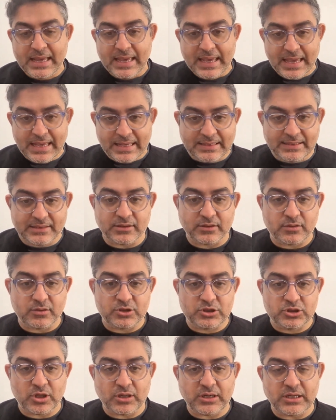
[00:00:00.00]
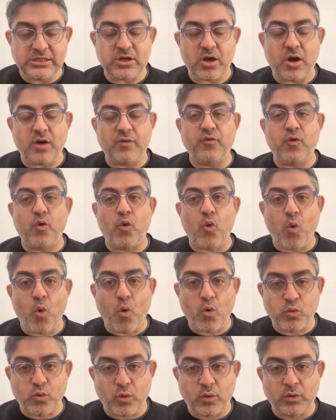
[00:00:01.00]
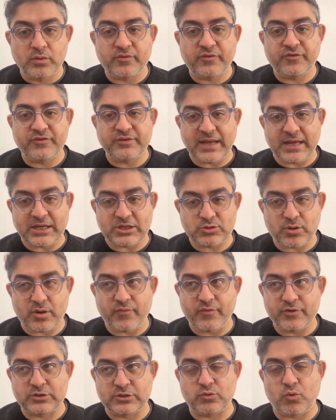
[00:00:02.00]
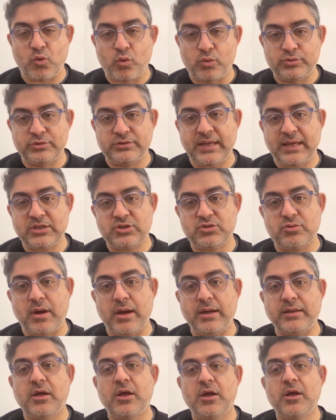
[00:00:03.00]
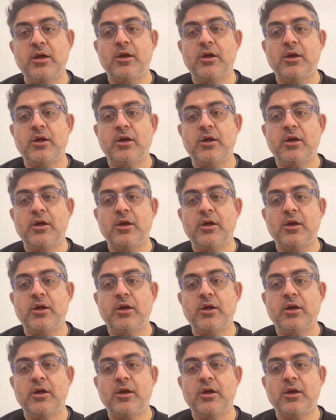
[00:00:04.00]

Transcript: In clinical studies of oral finasteride versus oral dutasteride,